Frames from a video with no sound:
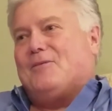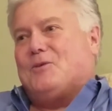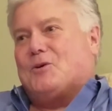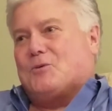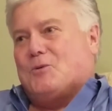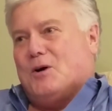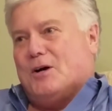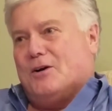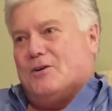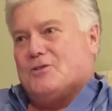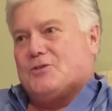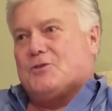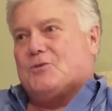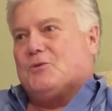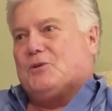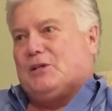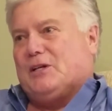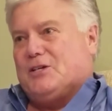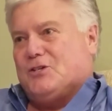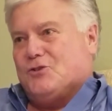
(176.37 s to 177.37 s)
requires a
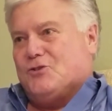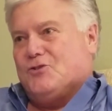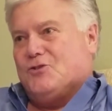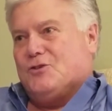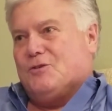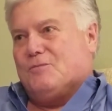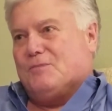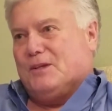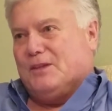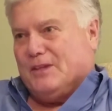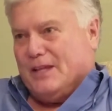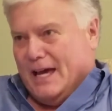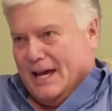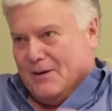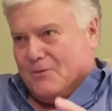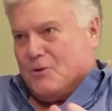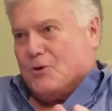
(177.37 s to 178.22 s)
relationship. And that